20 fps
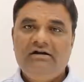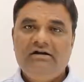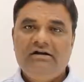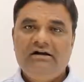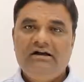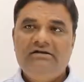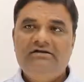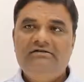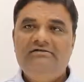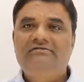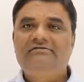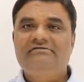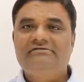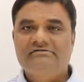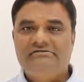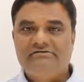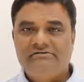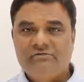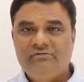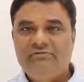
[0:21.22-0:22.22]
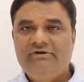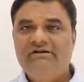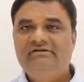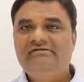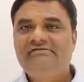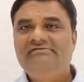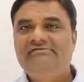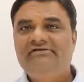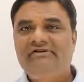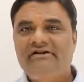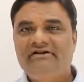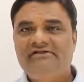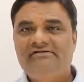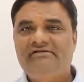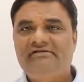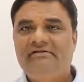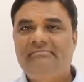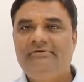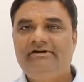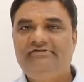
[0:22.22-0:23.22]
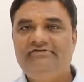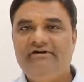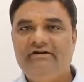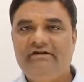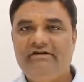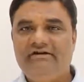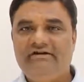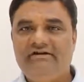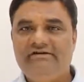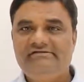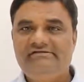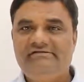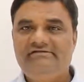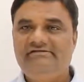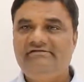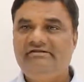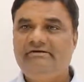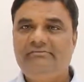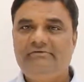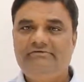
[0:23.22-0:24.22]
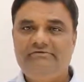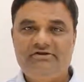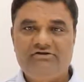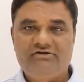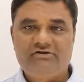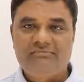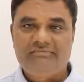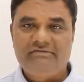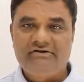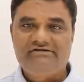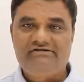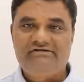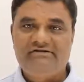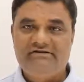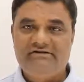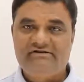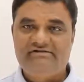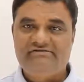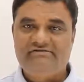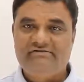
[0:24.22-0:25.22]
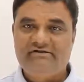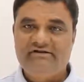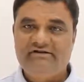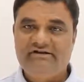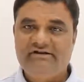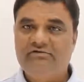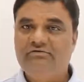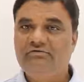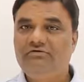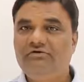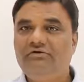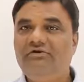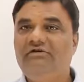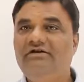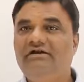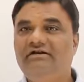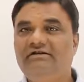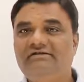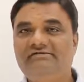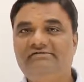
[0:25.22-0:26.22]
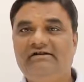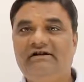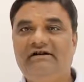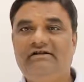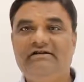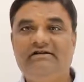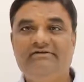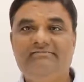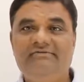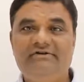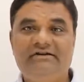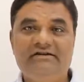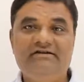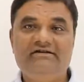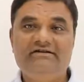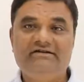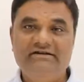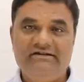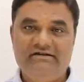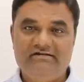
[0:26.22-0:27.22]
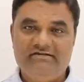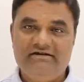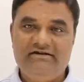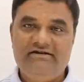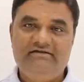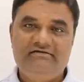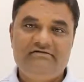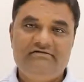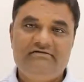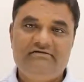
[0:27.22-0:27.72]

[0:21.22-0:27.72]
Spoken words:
And students face some difficulties in some of the topics in this one. They could not understand them very clearly.